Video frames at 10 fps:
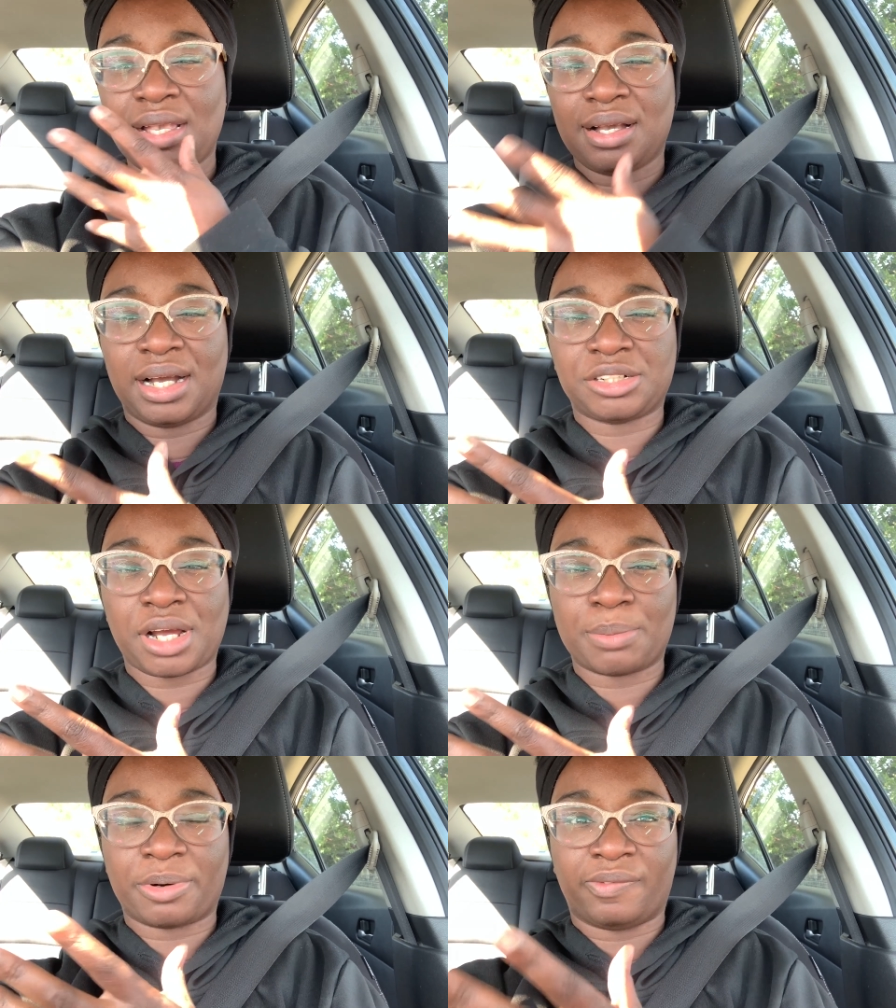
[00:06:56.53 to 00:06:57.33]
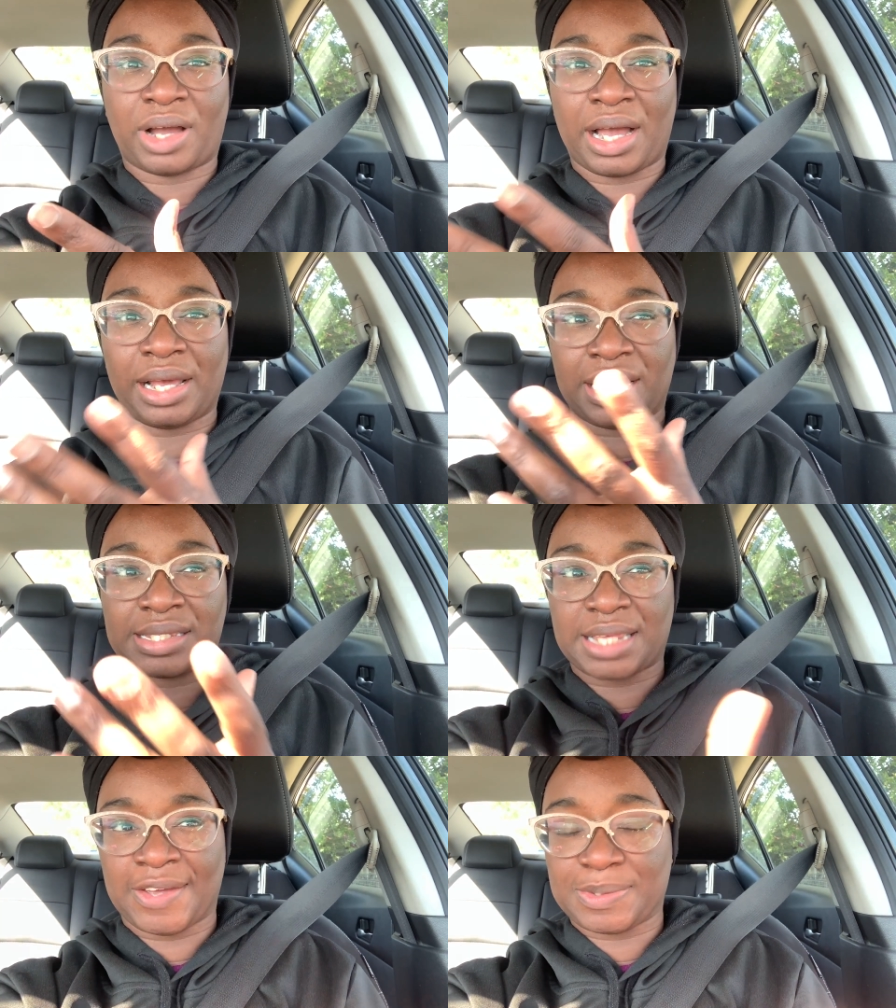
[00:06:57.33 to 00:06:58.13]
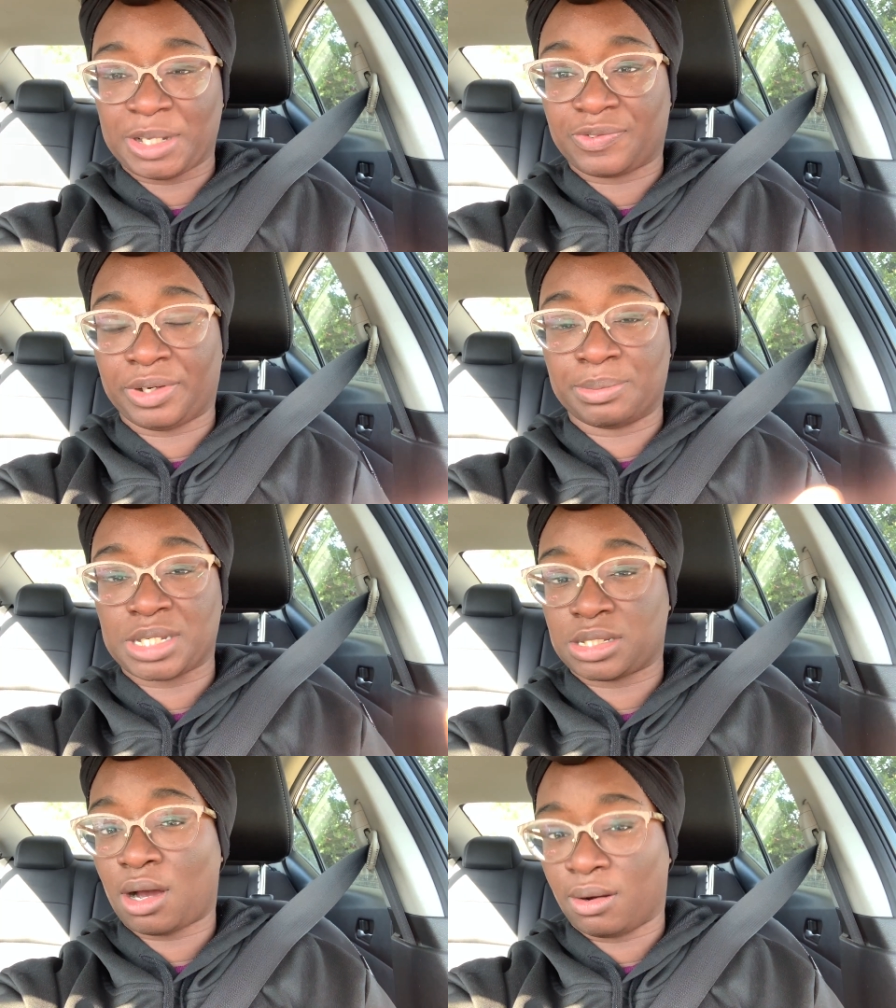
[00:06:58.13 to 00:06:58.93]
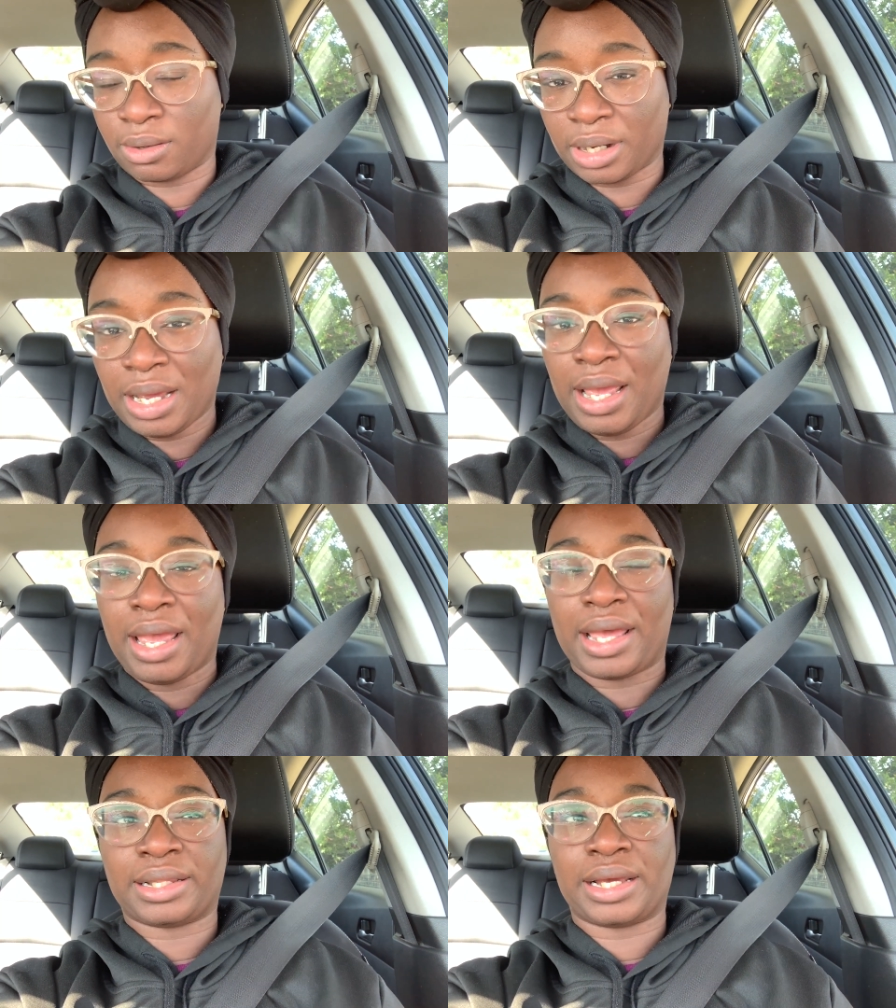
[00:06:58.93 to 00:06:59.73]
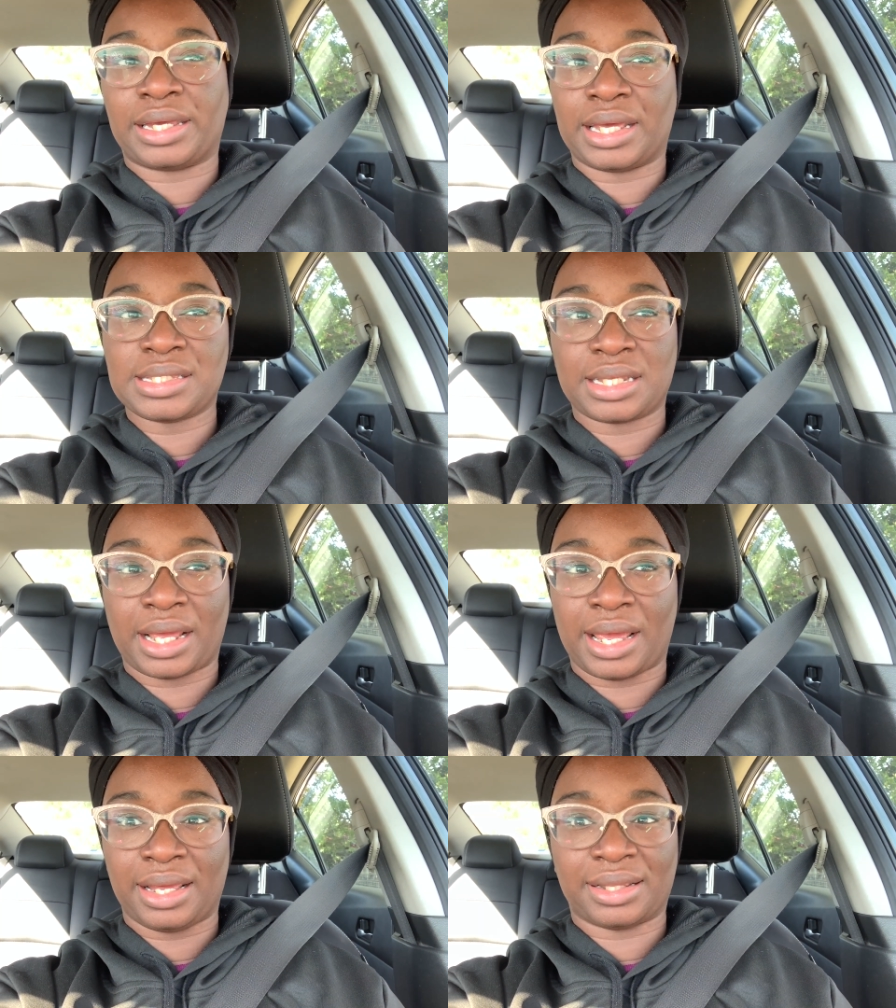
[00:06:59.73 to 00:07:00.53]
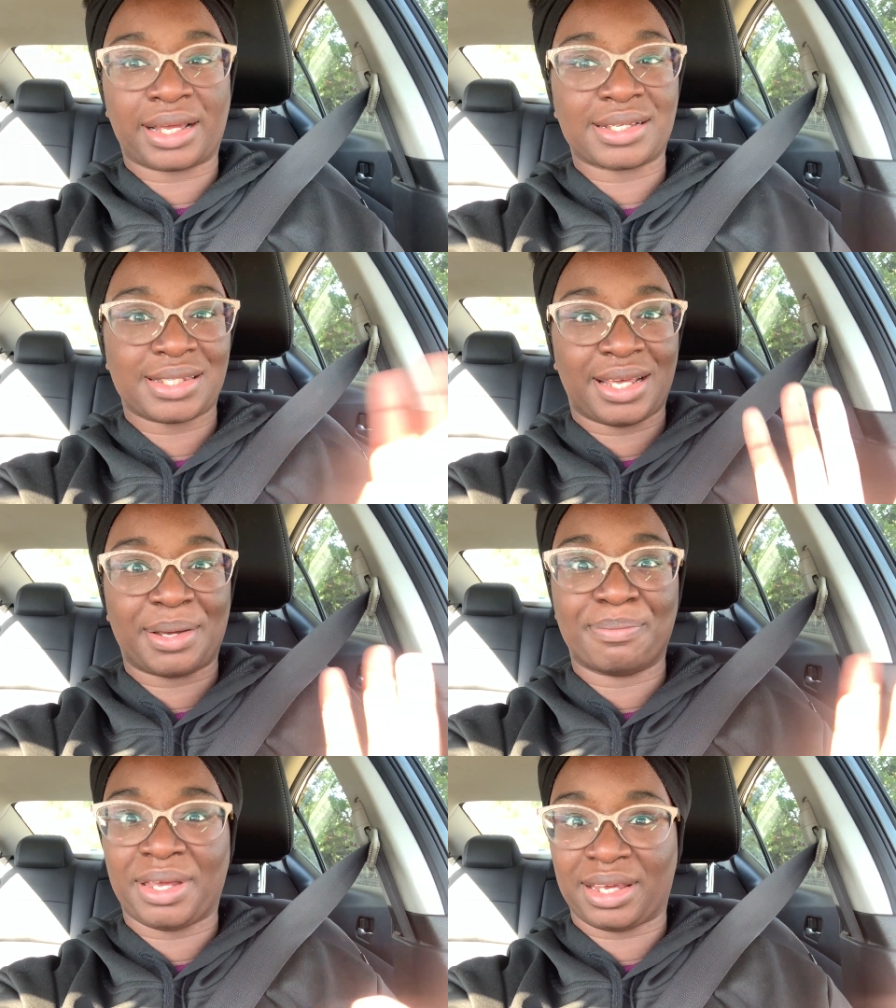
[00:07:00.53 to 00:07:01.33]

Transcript: I try to provide a safe space for them to talk. And like yesterday, like I said, me